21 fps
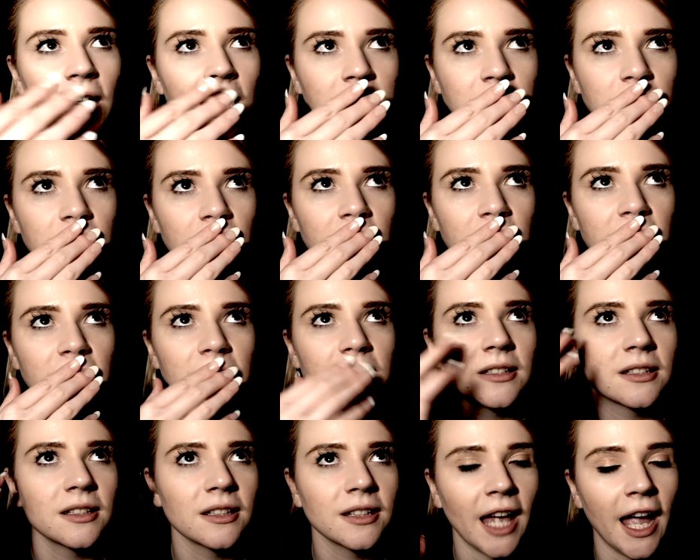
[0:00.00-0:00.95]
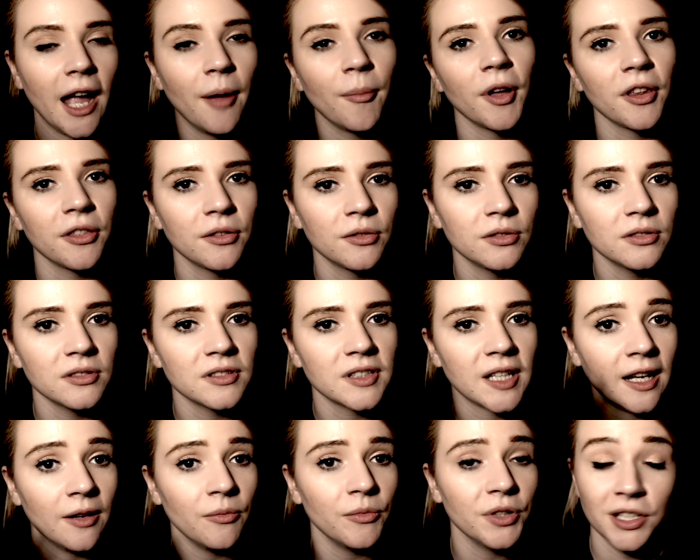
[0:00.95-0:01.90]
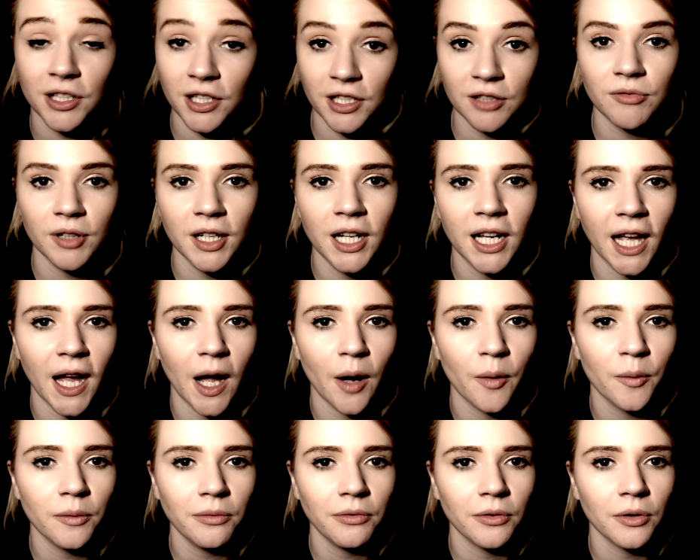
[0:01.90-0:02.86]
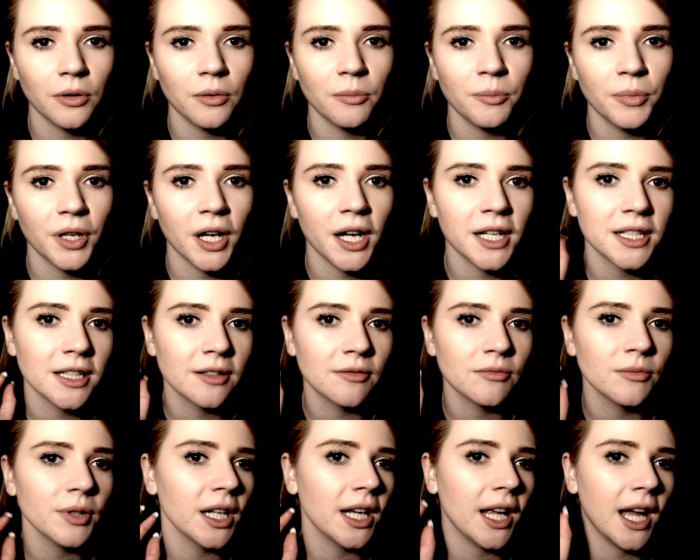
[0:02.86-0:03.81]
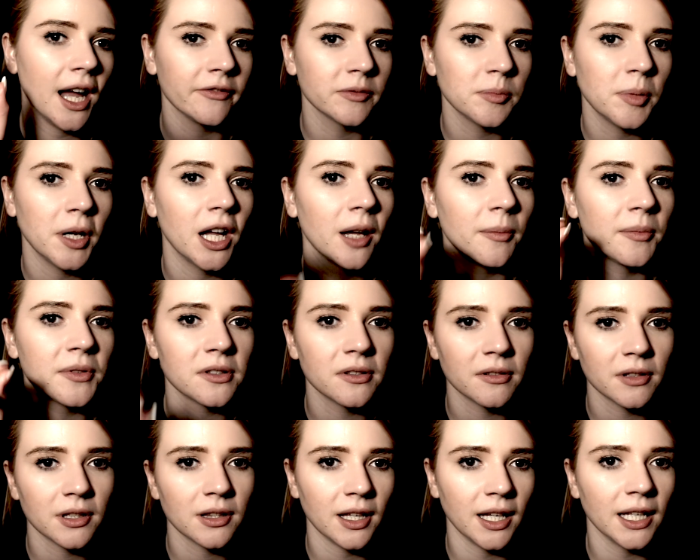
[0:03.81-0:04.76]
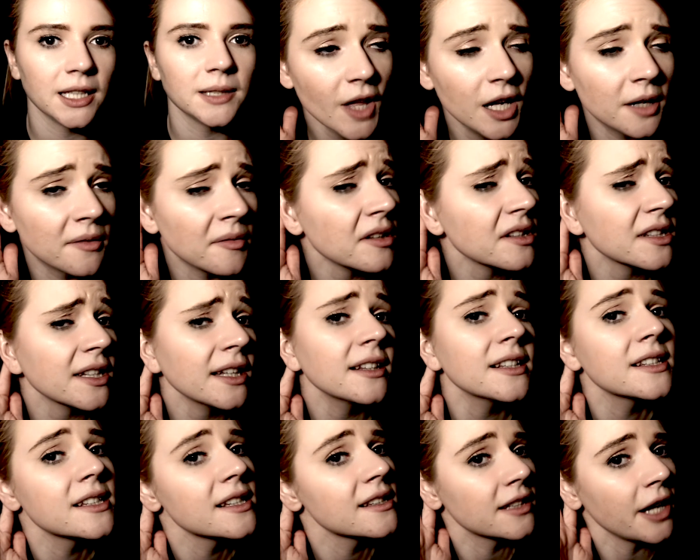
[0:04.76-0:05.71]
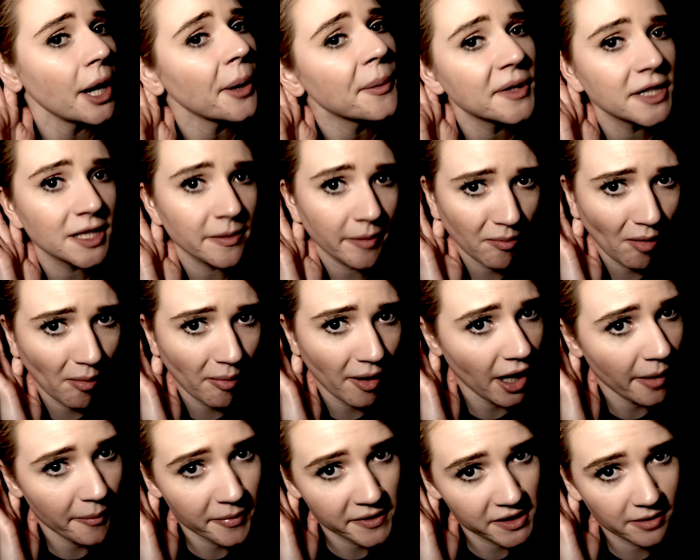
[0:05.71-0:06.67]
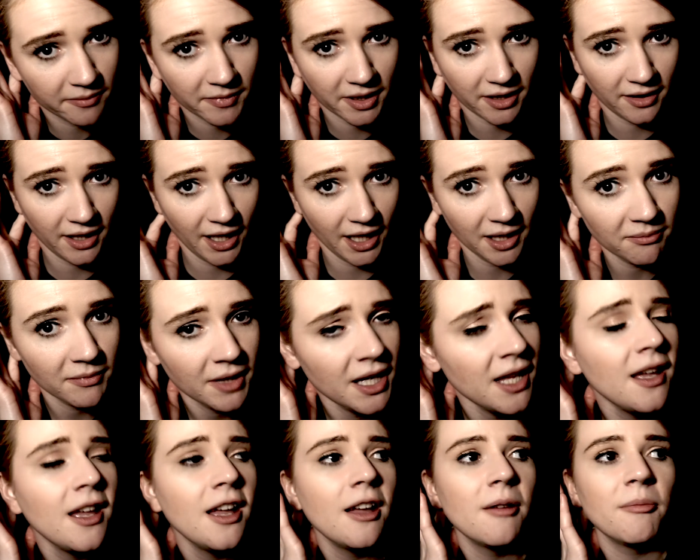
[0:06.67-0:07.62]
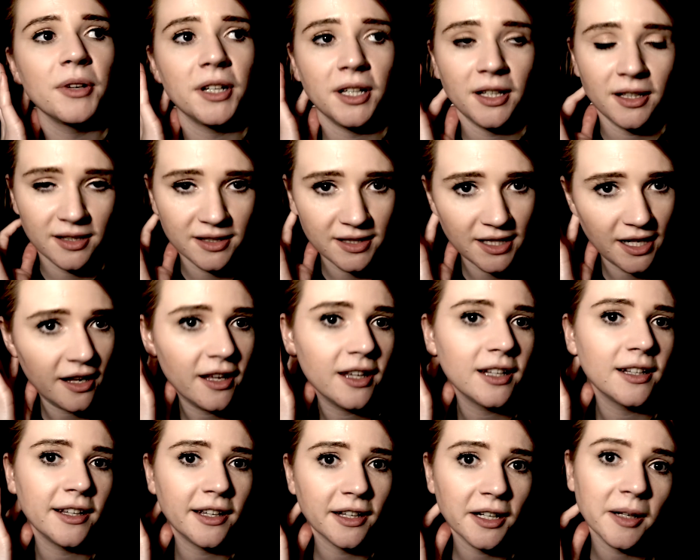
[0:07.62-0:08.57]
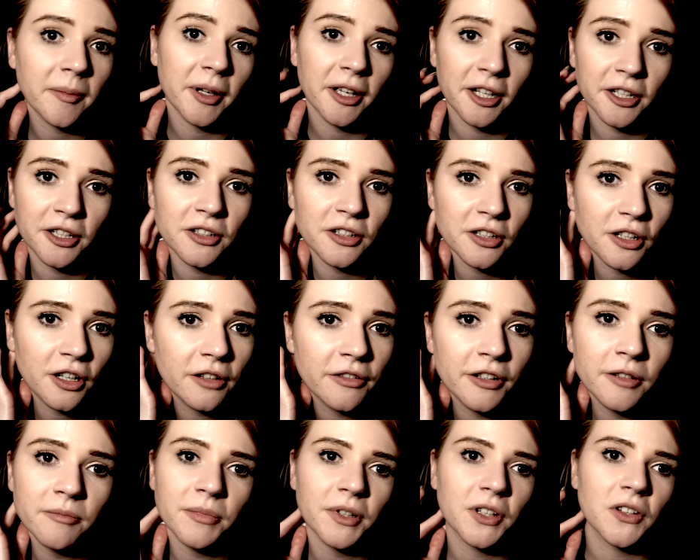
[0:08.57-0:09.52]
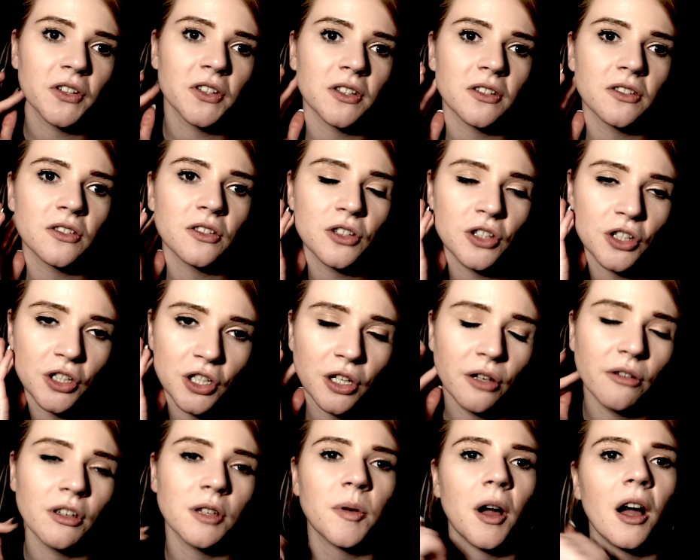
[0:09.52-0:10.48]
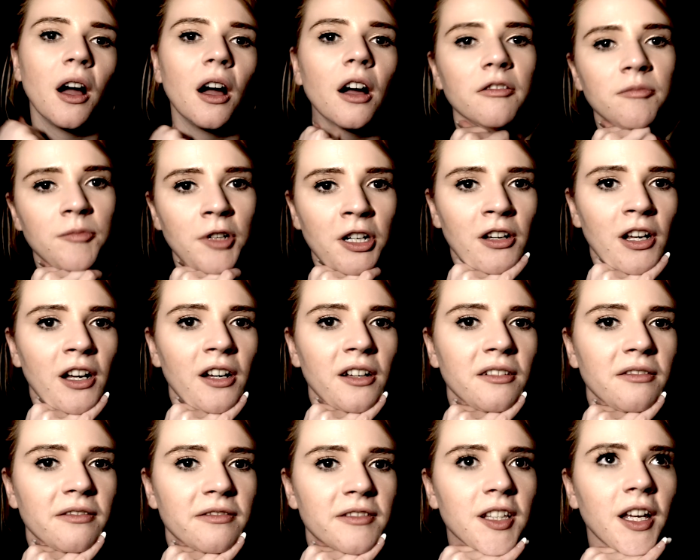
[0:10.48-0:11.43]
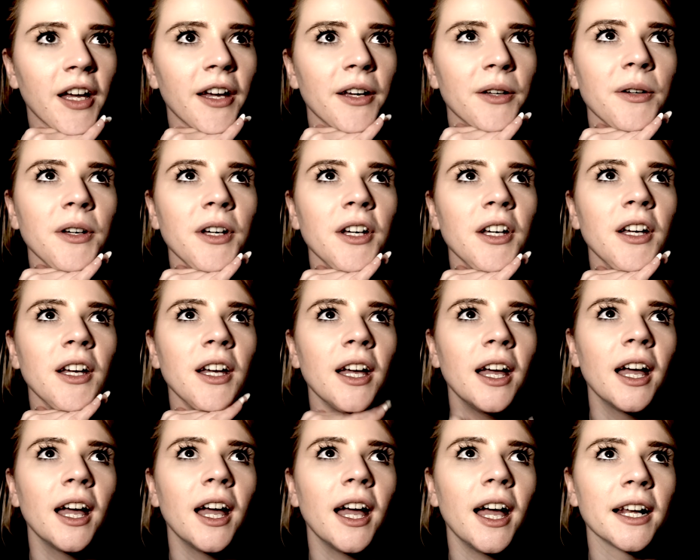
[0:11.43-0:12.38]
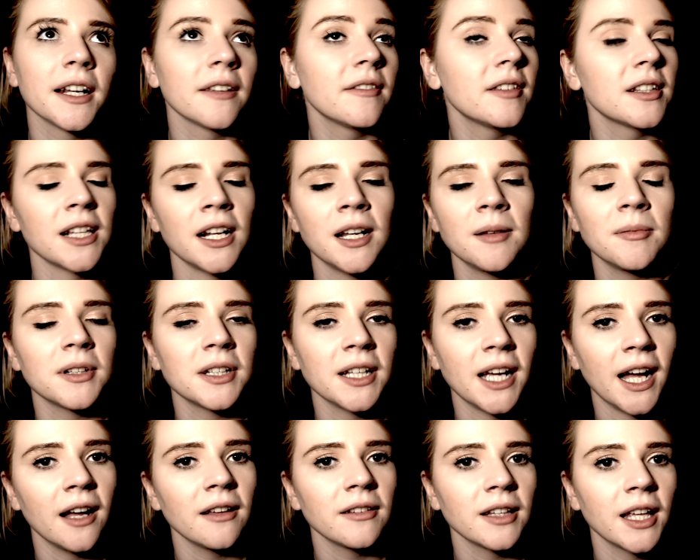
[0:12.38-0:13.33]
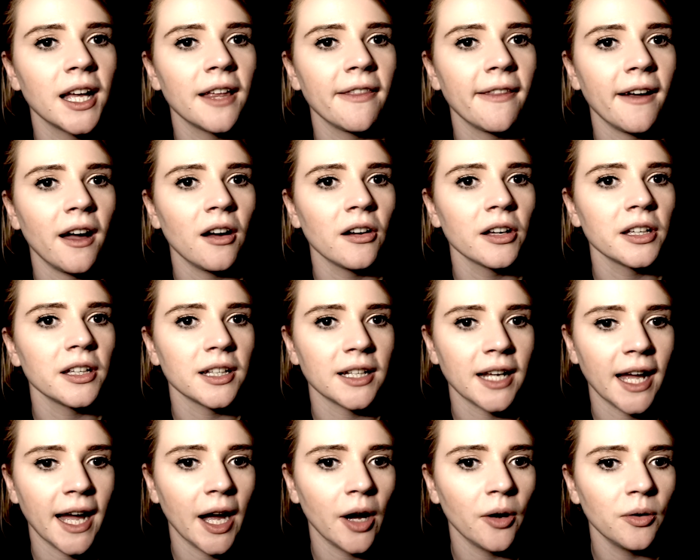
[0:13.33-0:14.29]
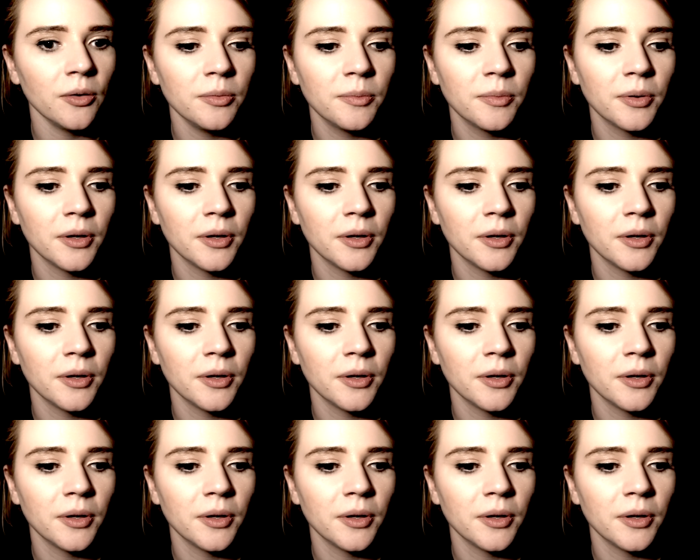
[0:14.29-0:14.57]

and just getting my thoughts out, which is really helpful, but I didn't really have a purpose or a theme. I'm not saying this is going to be my purpose and my theme, but it is certainly going to be an undercurrent because it's such a huge part of my life. So, and if there's anybody out there that I can help,